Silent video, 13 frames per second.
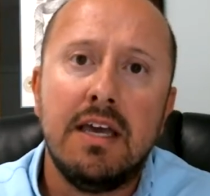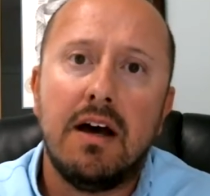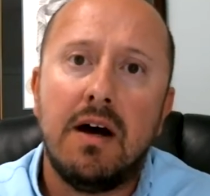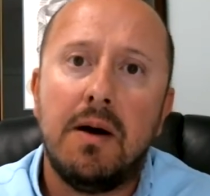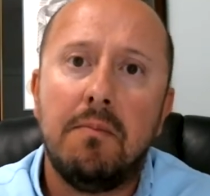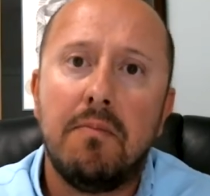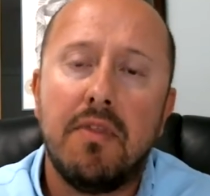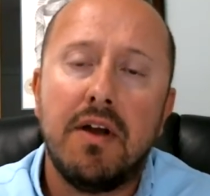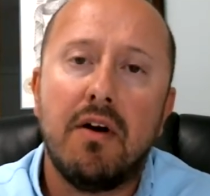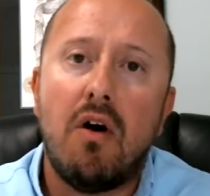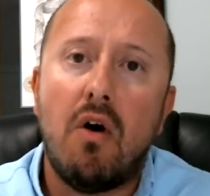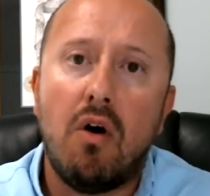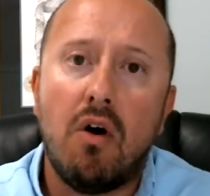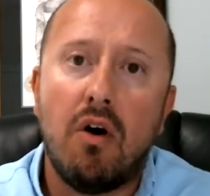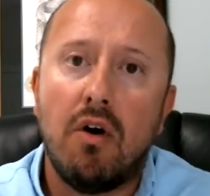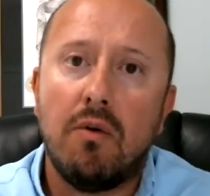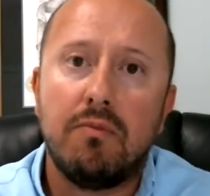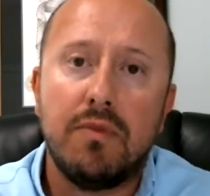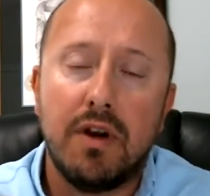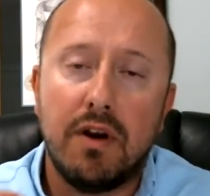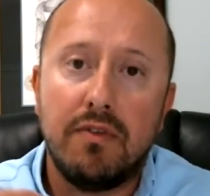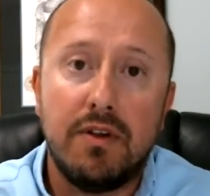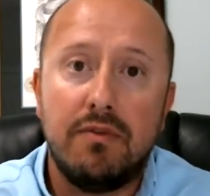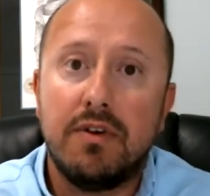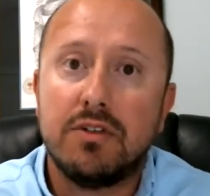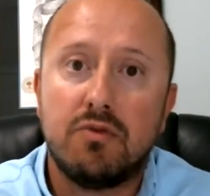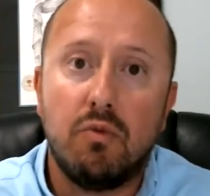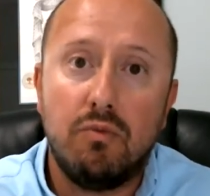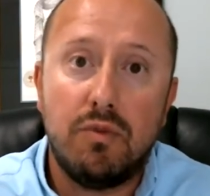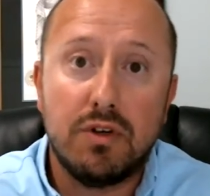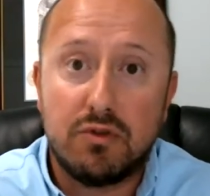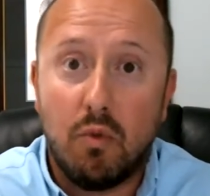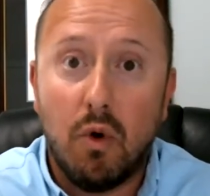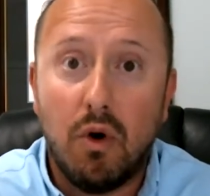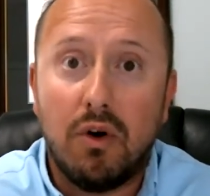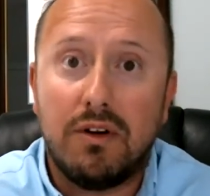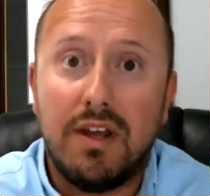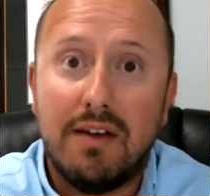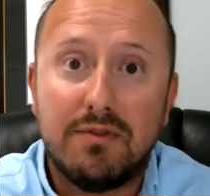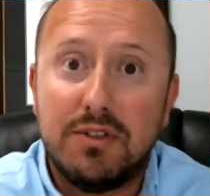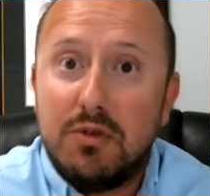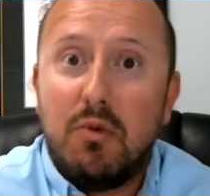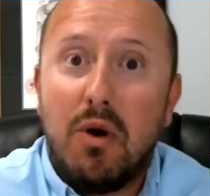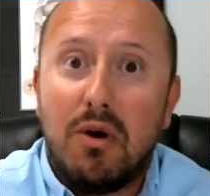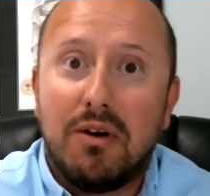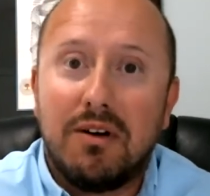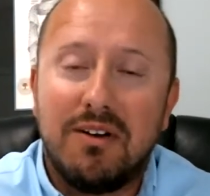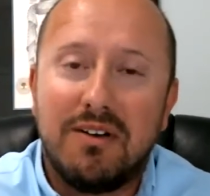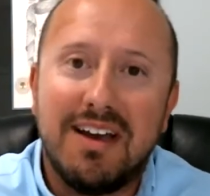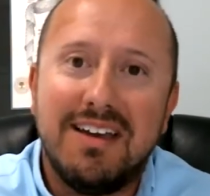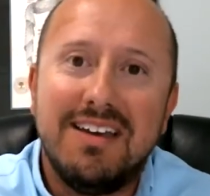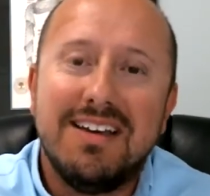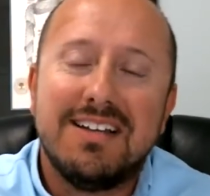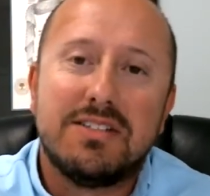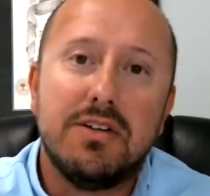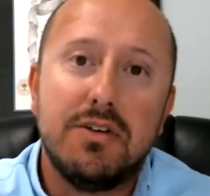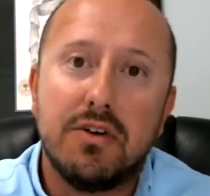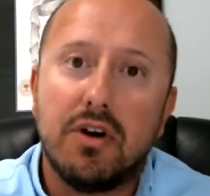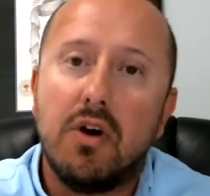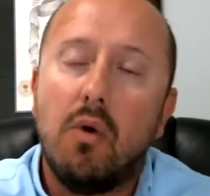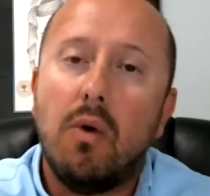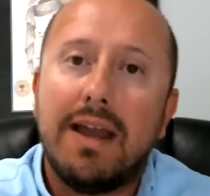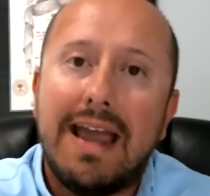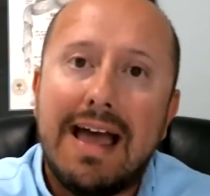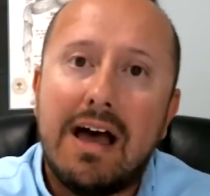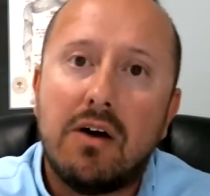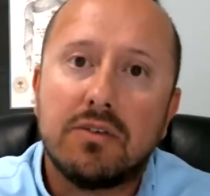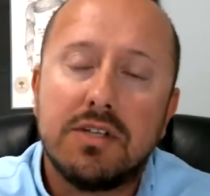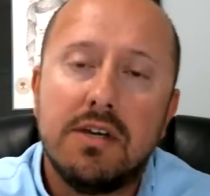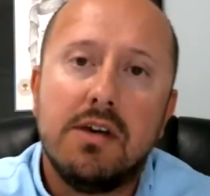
there's work. You have to do work. Okay. So you're going out.